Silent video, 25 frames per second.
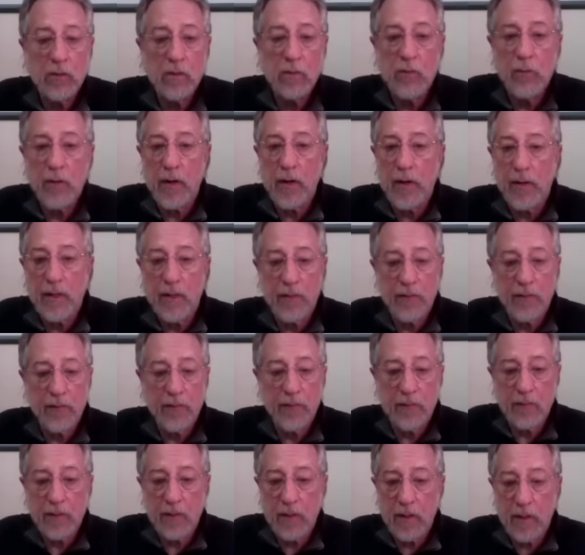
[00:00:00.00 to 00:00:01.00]
and brave,
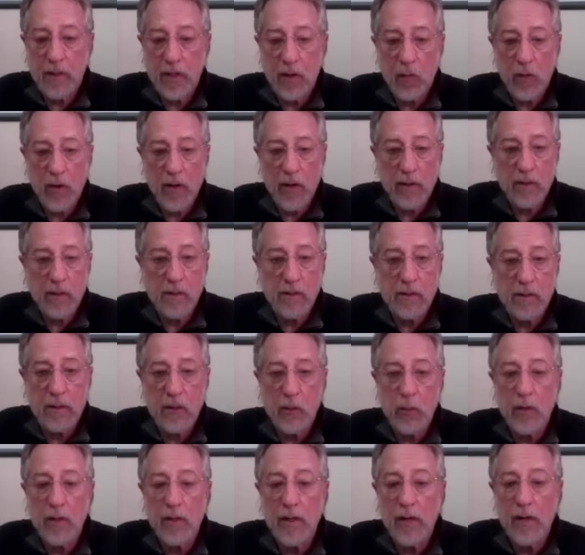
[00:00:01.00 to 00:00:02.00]
and I wanted to see
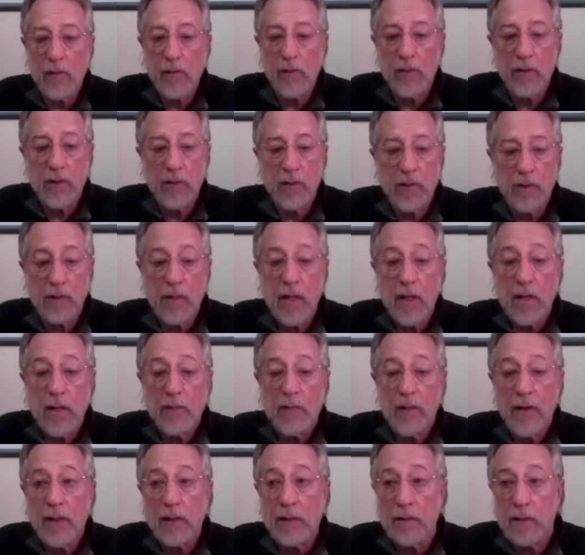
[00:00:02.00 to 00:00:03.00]
what everything is. In
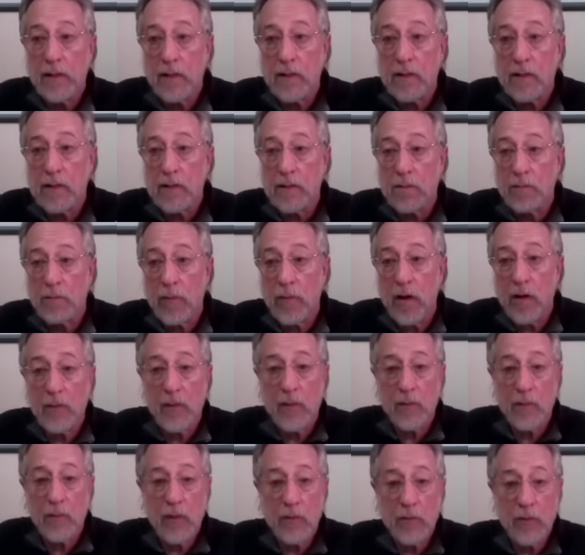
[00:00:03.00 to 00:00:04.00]
fact, that's
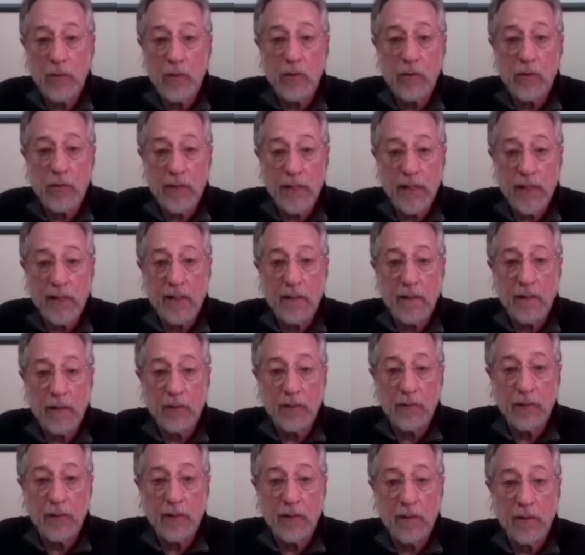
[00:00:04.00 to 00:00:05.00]
probably my personality
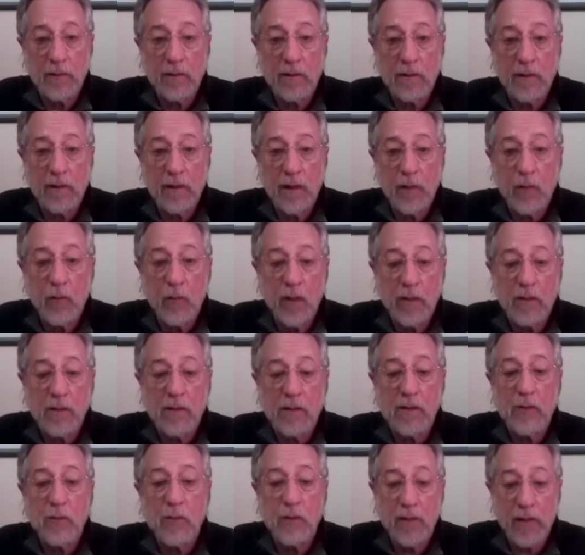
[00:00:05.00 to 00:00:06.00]
flaw. I want to
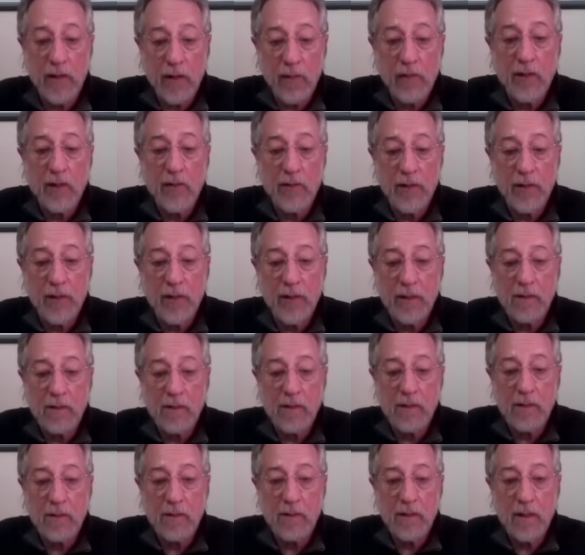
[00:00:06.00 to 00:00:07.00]
see what everything
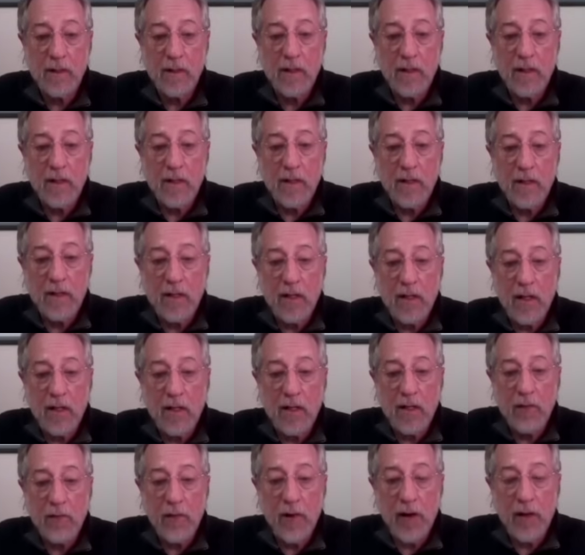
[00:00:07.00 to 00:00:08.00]
is. And I
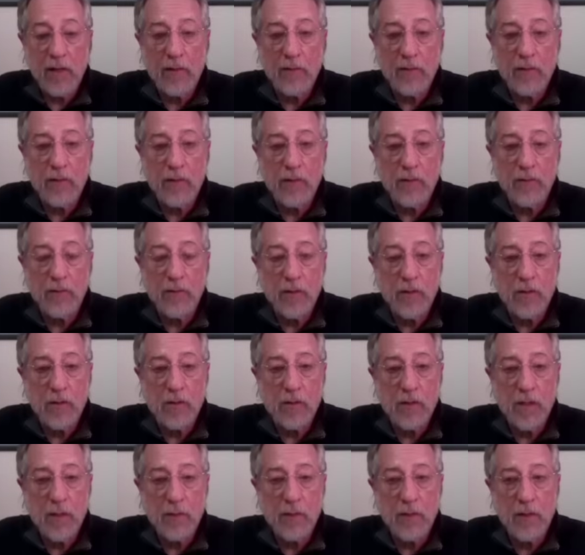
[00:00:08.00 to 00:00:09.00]
if I if there's
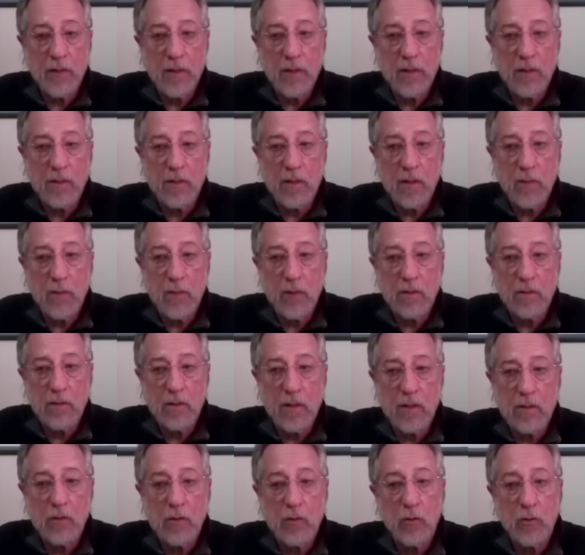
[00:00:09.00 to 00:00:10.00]
something that someone
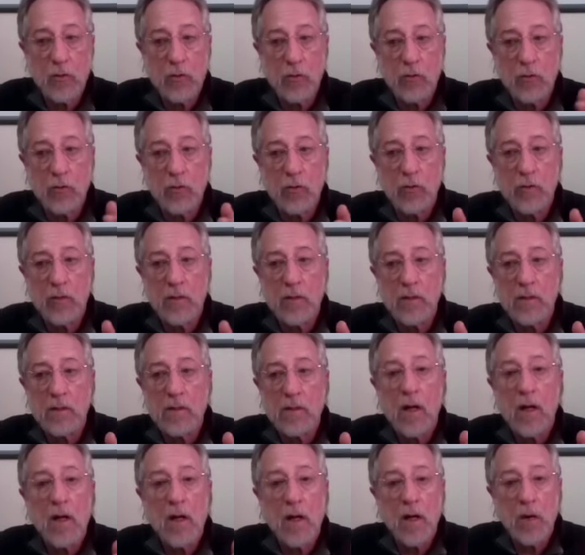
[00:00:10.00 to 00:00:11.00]
says you can do this,
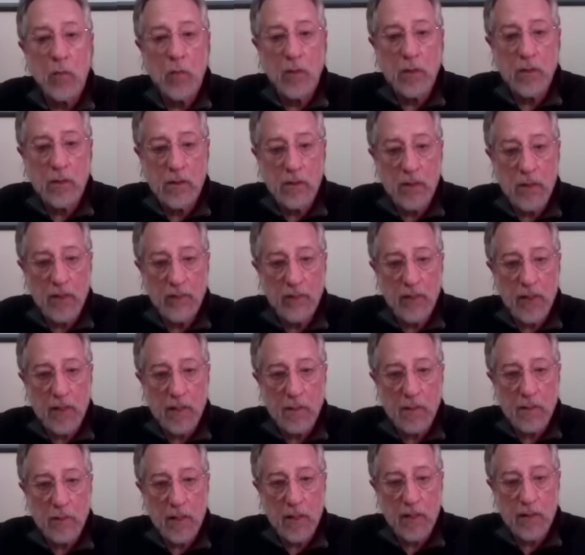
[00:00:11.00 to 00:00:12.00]
I want to see if
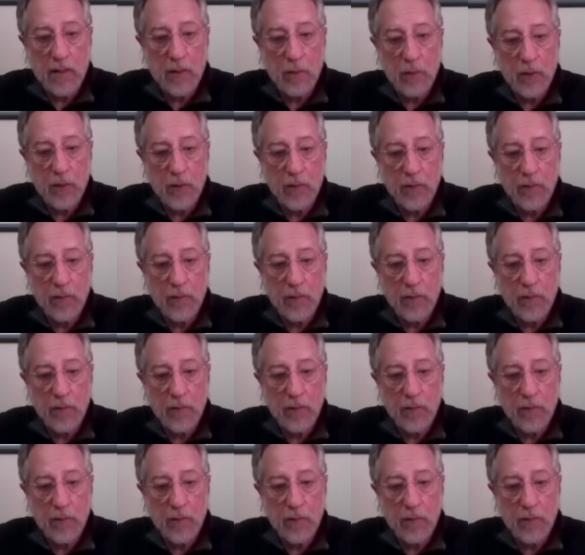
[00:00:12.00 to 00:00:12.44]
that's possible.